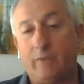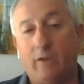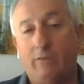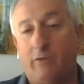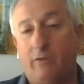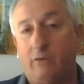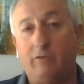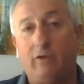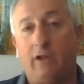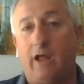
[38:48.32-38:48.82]

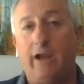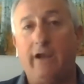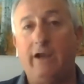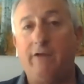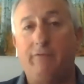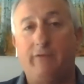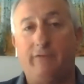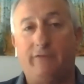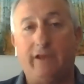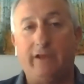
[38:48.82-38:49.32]
there's a lot of
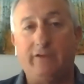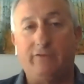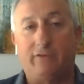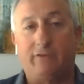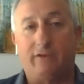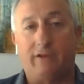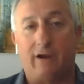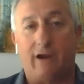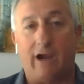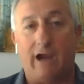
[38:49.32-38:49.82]
different things
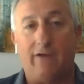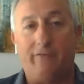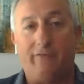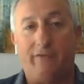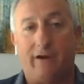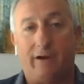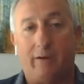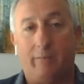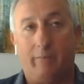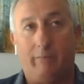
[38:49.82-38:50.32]
that are out
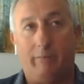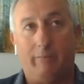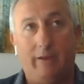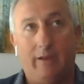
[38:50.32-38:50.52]
there.